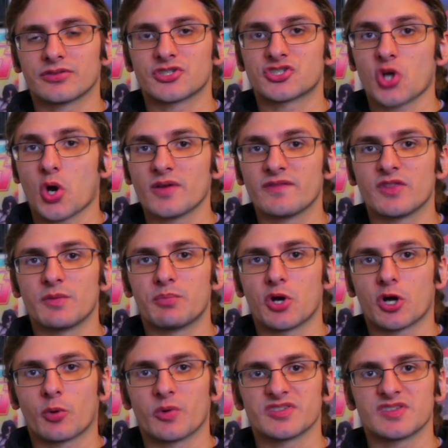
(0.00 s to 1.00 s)
The tone of the
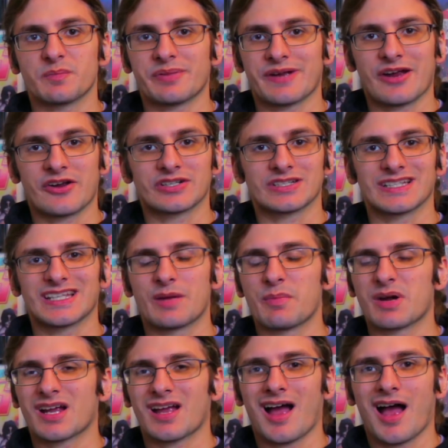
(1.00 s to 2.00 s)
book was apparently a
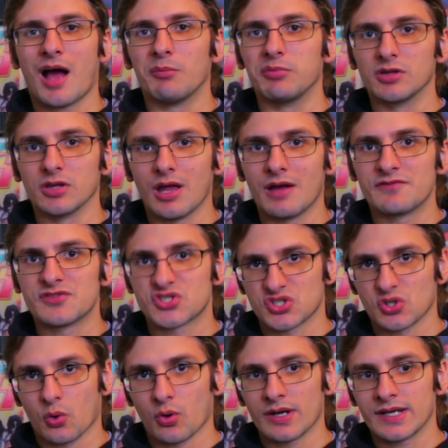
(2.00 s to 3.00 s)
macabre love
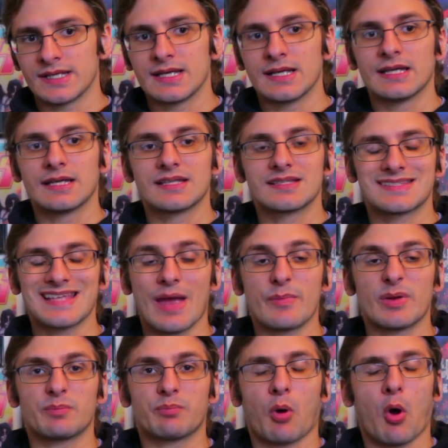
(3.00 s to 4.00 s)
story.
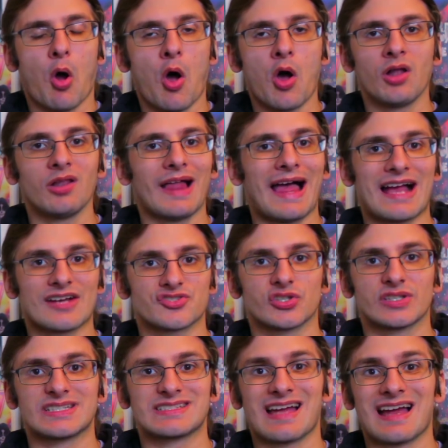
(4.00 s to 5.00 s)
Sam and Paul
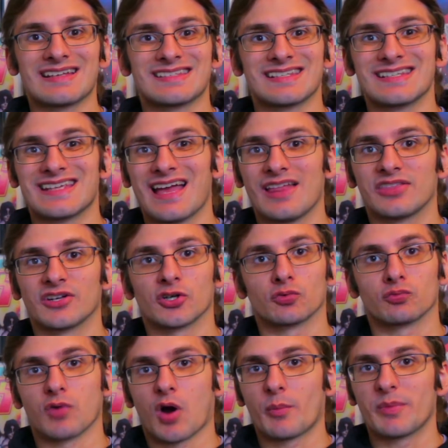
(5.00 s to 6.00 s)
actually died together,
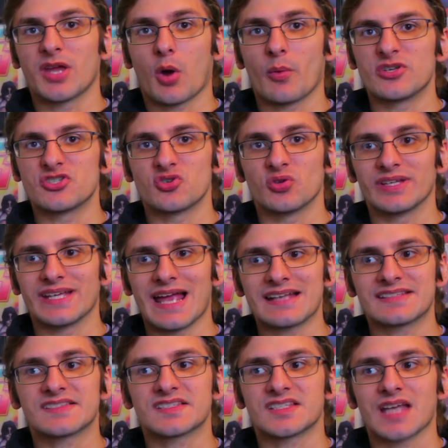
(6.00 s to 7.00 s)
Romeo and
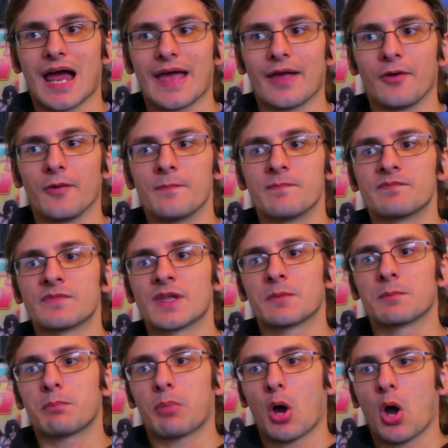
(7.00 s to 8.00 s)
Juliet style.
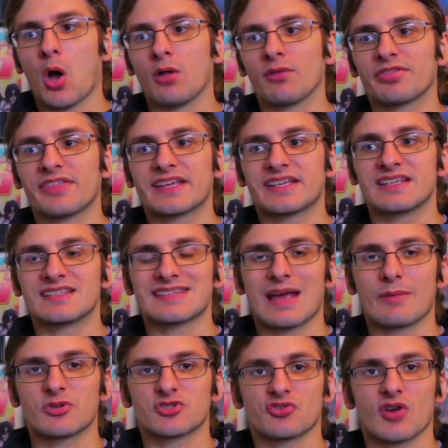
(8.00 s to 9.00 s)
Paul, thinking
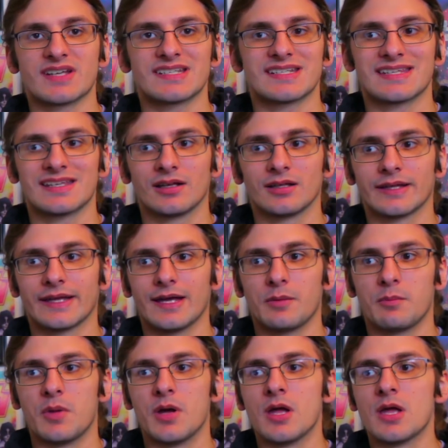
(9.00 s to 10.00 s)
Sam was trying to kill
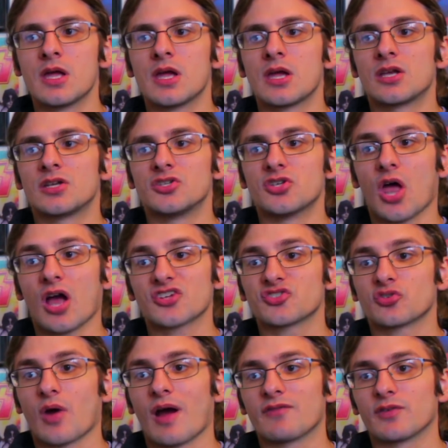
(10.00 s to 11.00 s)
him, knocks
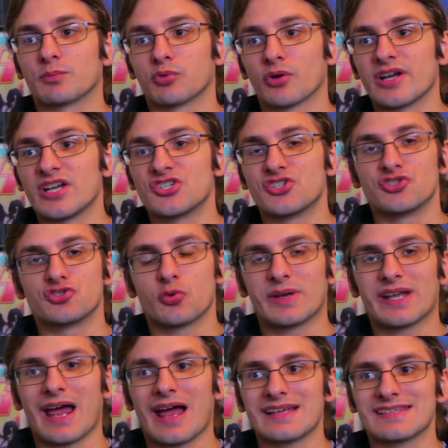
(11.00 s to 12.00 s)
her off a bridge into
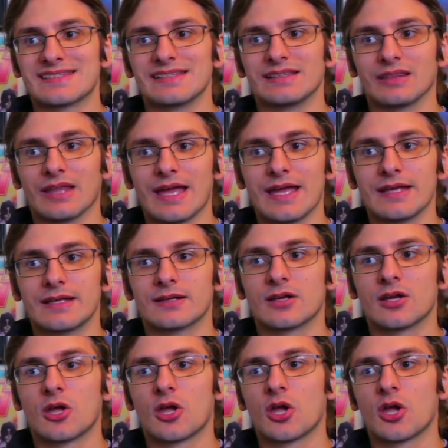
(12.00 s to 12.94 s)
an icy lake.